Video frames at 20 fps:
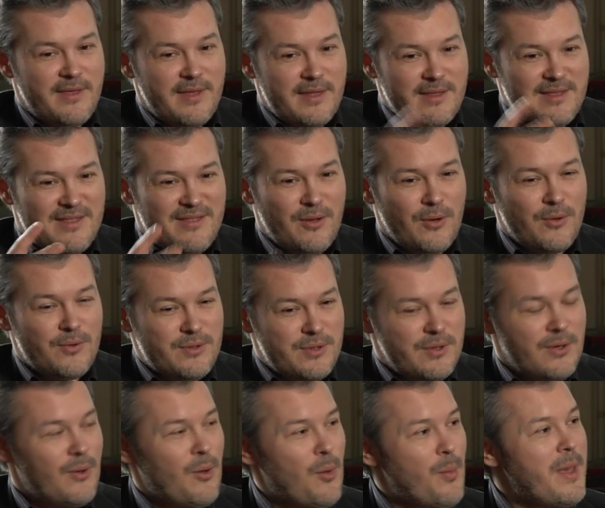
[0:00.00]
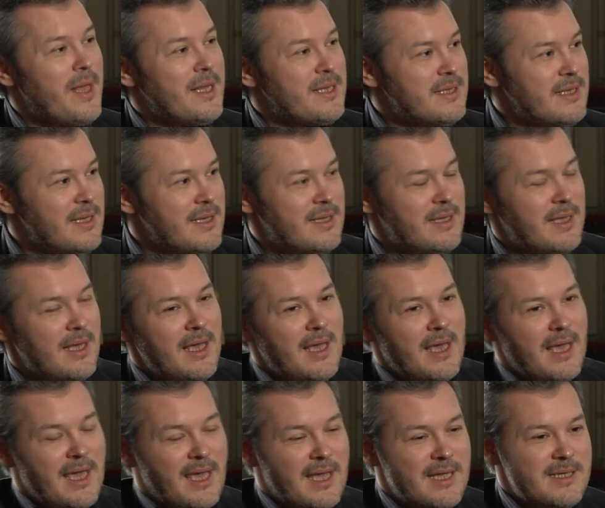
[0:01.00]
those documents that
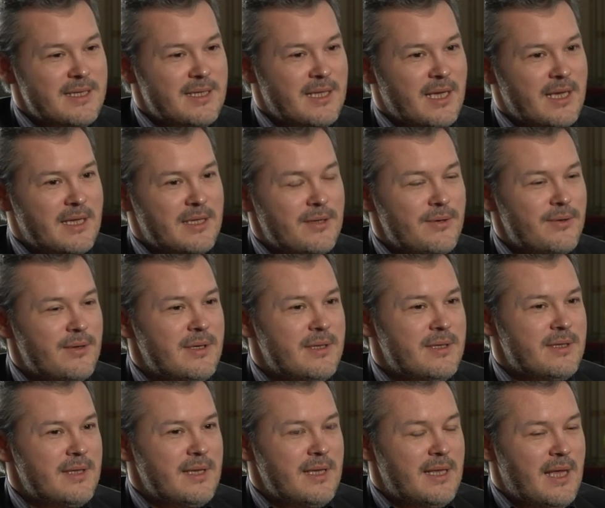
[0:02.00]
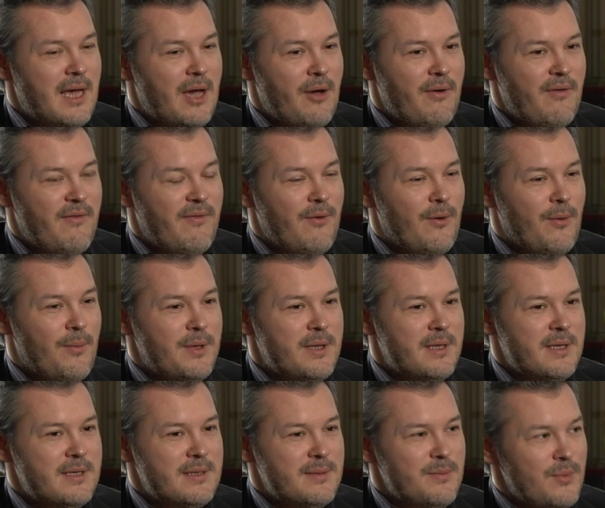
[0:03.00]
can stay. So in our form
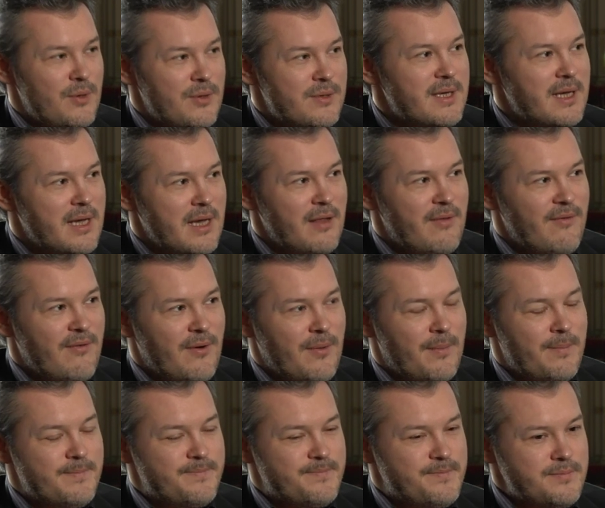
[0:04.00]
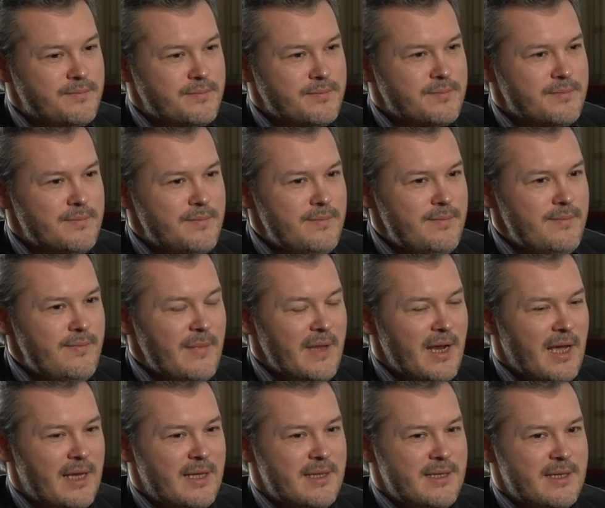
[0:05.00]
it is musical form.
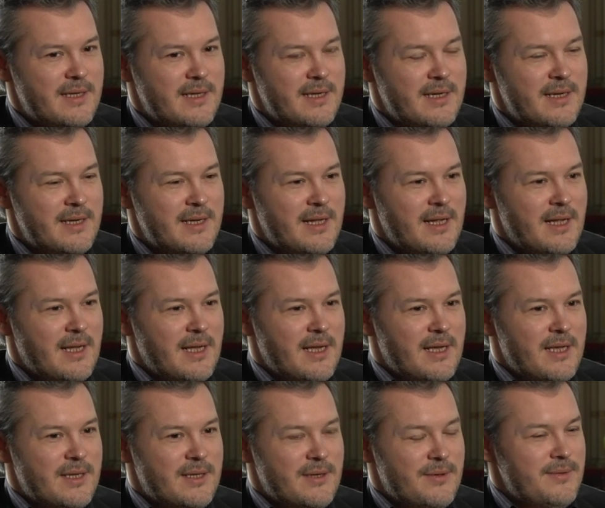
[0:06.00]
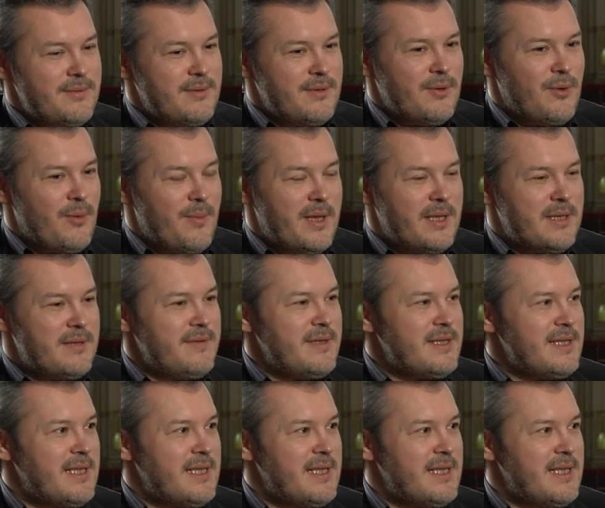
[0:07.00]
And so documents will